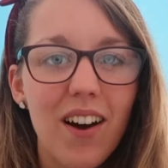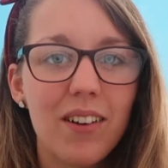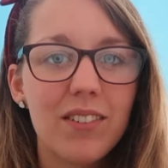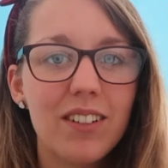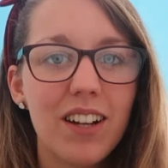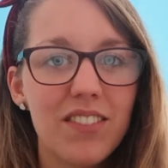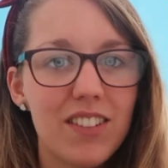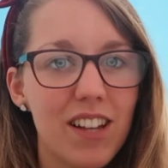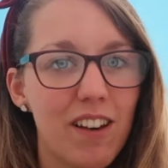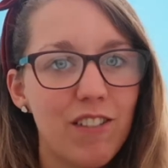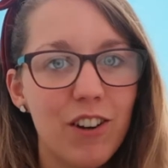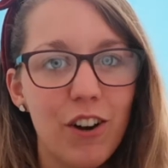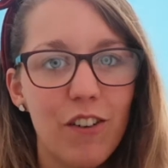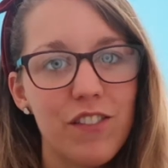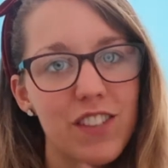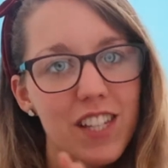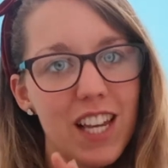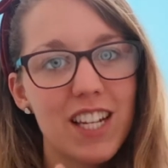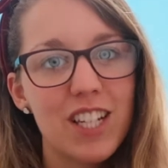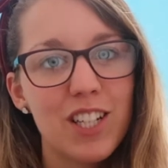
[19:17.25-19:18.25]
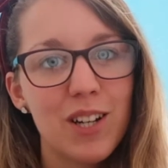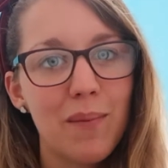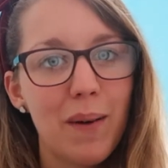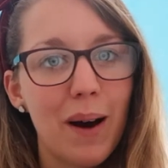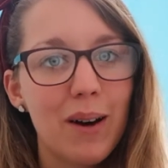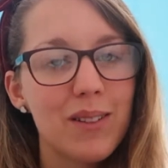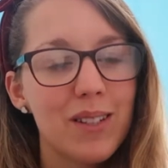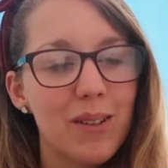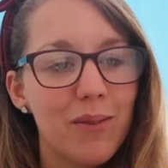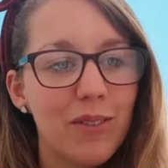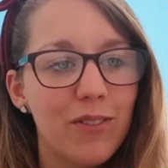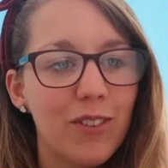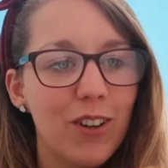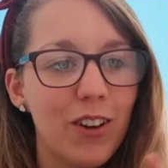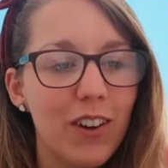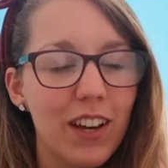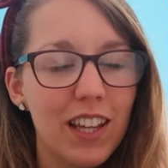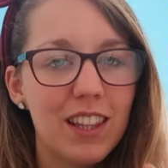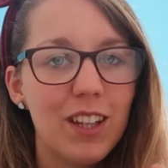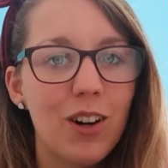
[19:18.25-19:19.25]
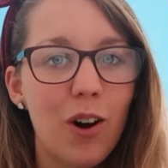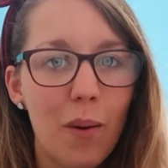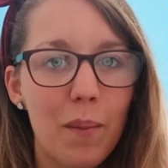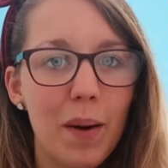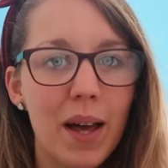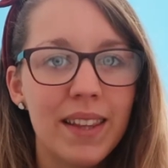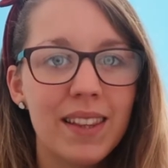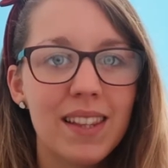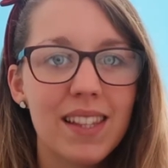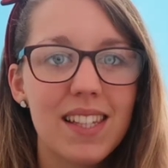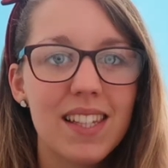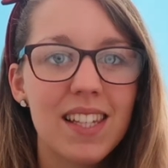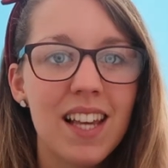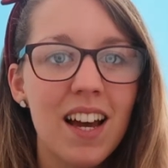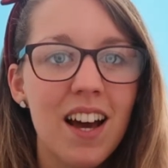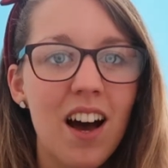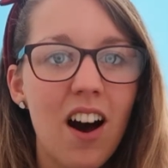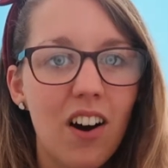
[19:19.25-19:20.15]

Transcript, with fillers: i would love to have a conversation about it with you in the comments